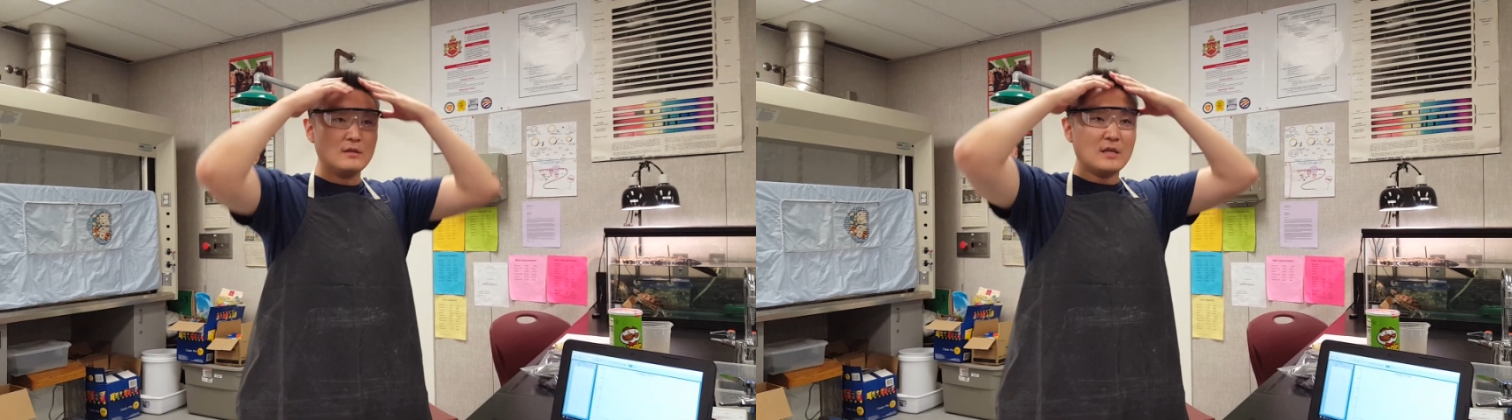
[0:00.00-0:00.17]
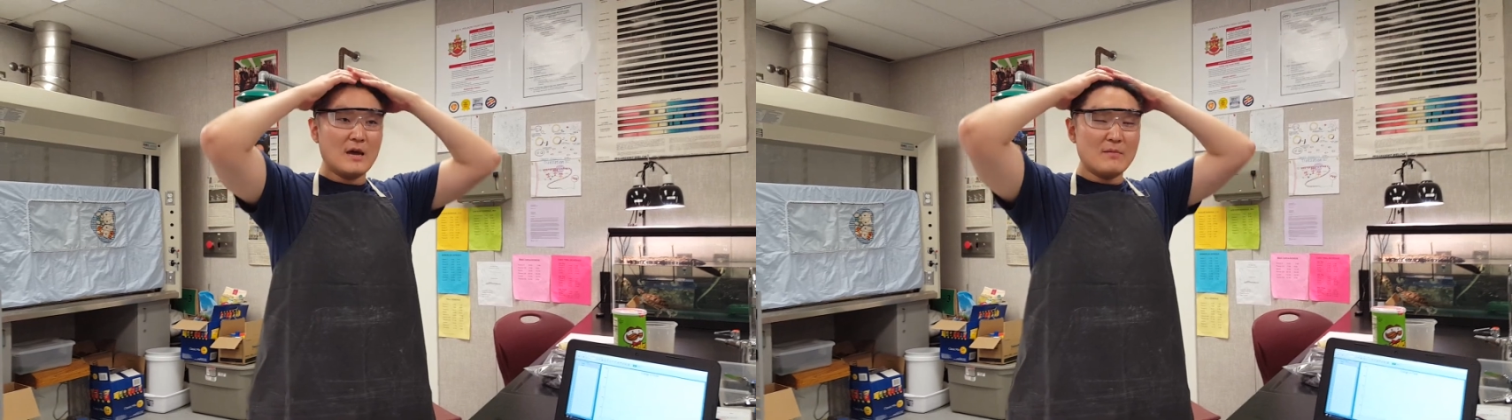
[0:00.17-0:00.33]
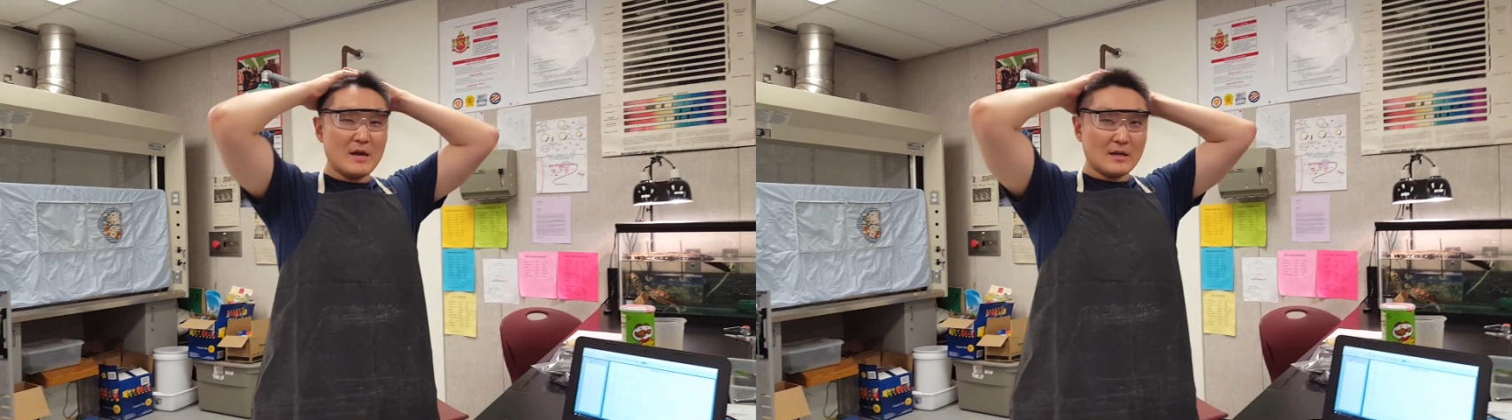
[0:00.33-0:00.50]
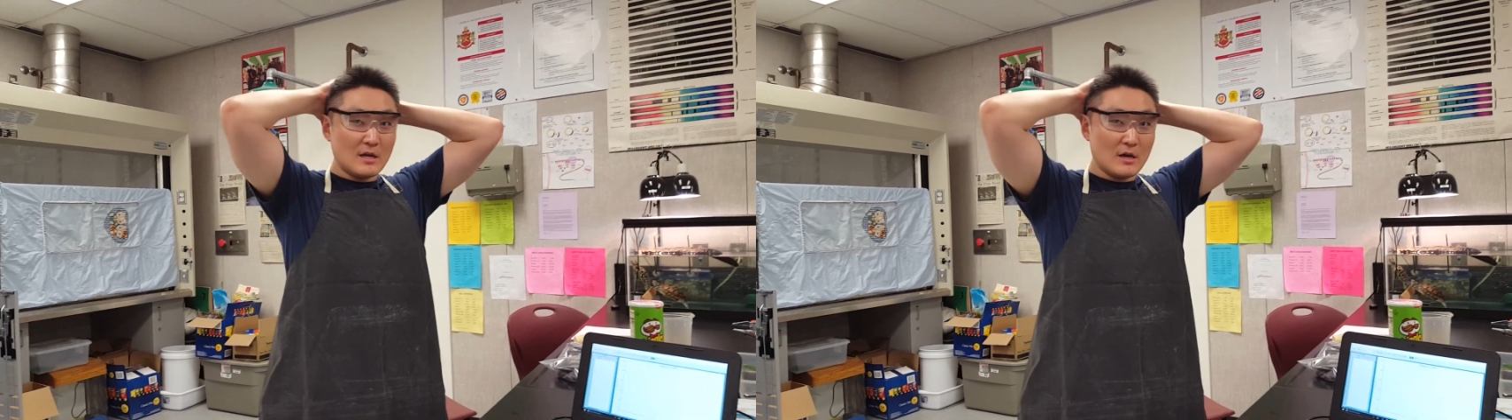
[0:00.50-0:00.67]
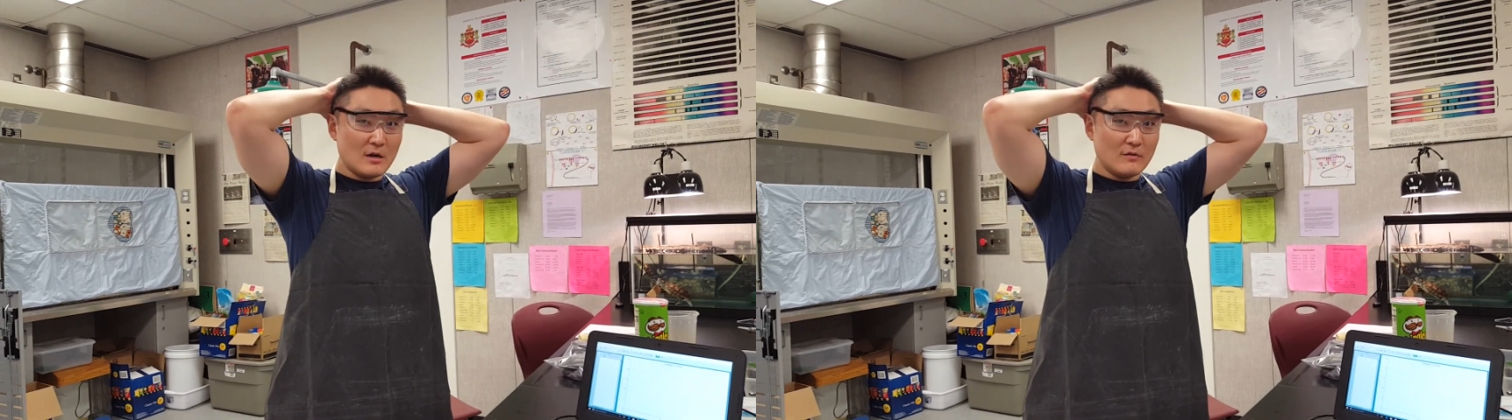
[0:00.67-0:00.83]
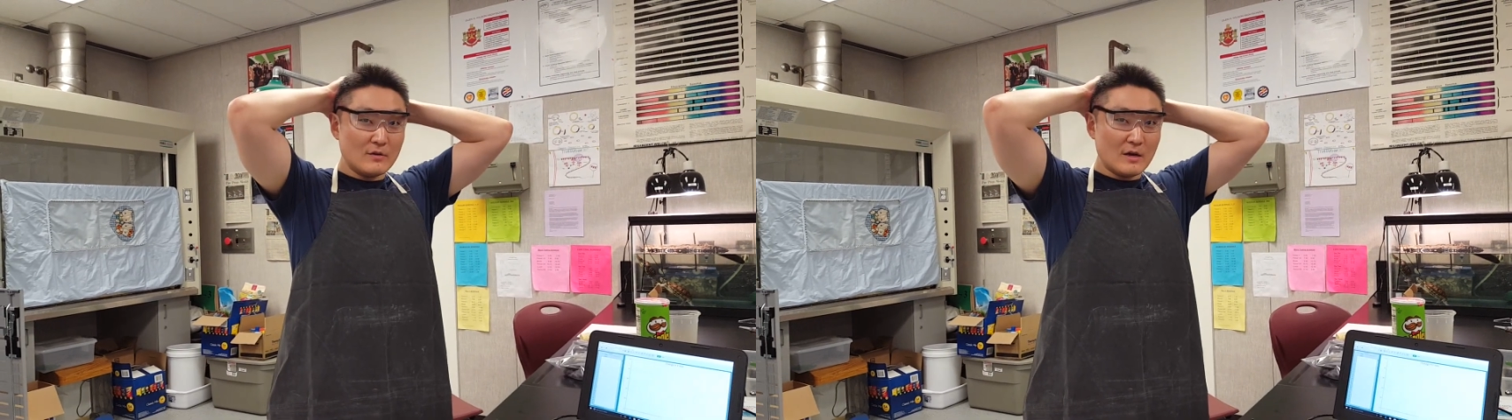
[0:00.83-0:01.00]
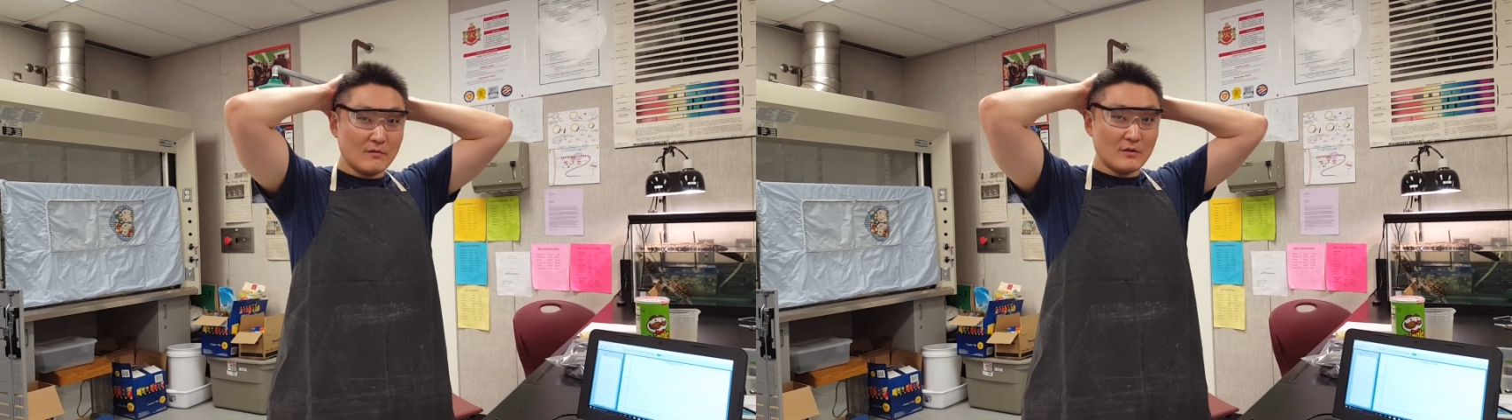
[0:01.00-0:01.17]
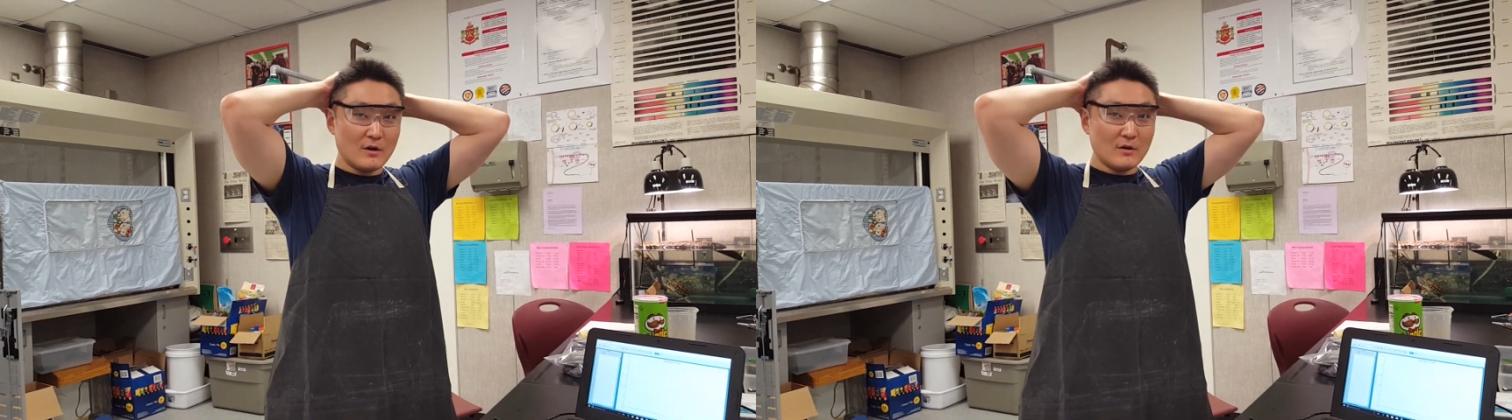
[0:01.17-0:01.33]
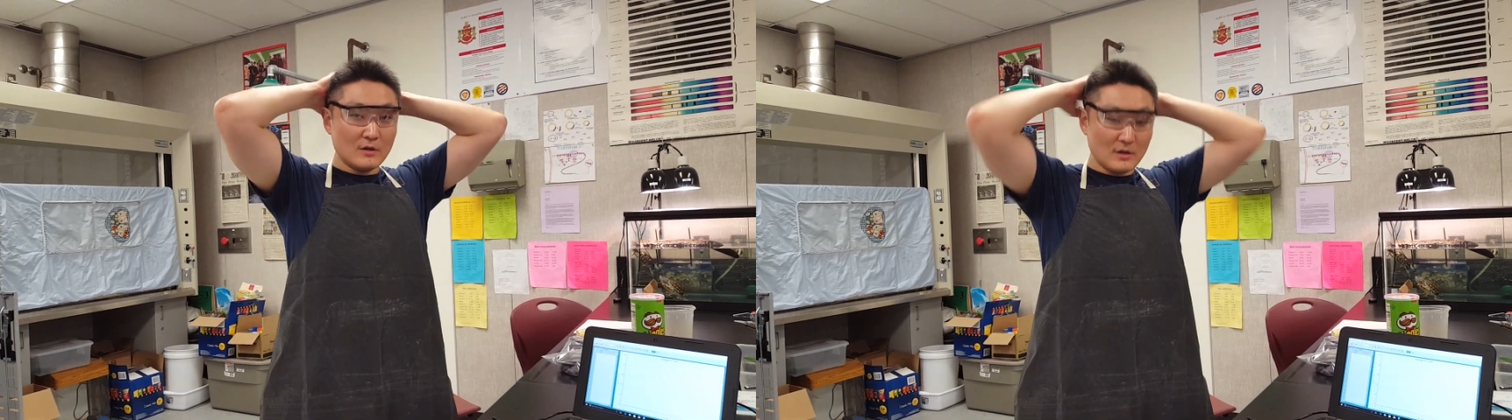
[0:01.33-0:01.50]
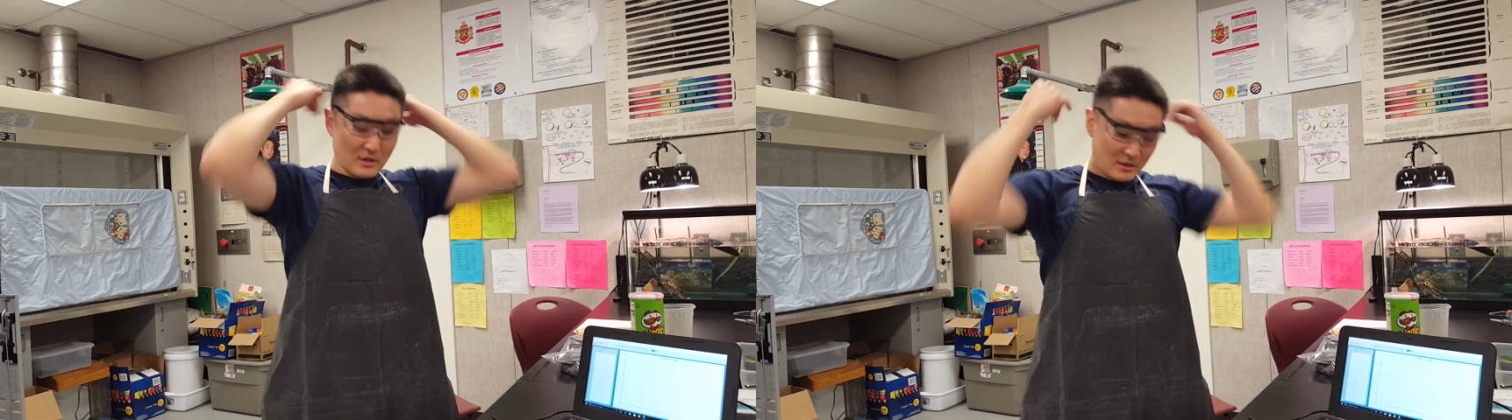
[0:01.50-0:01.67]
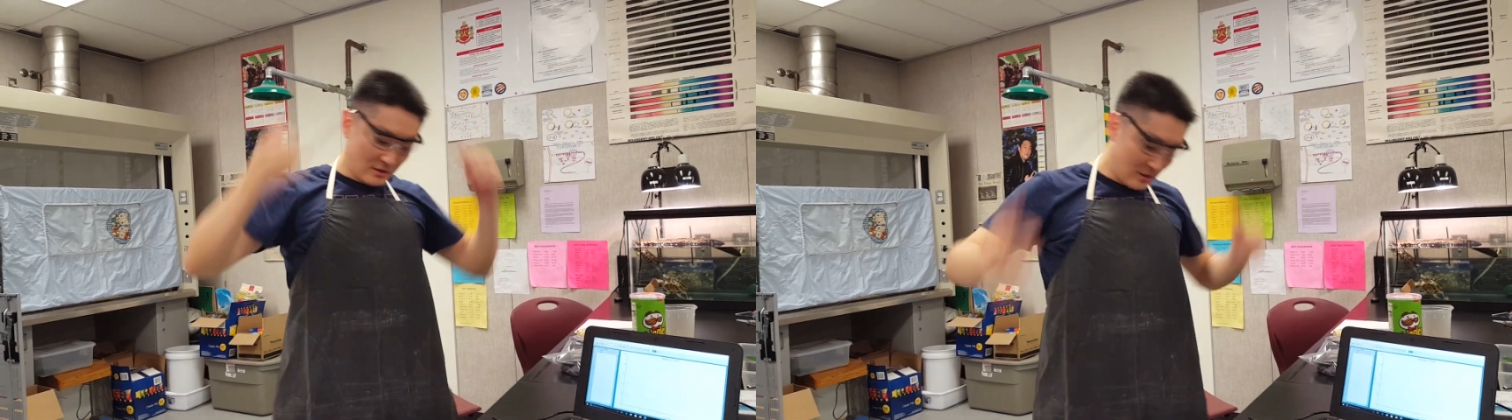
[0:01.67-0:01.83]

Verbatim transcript: tie back hair if you have long, uh,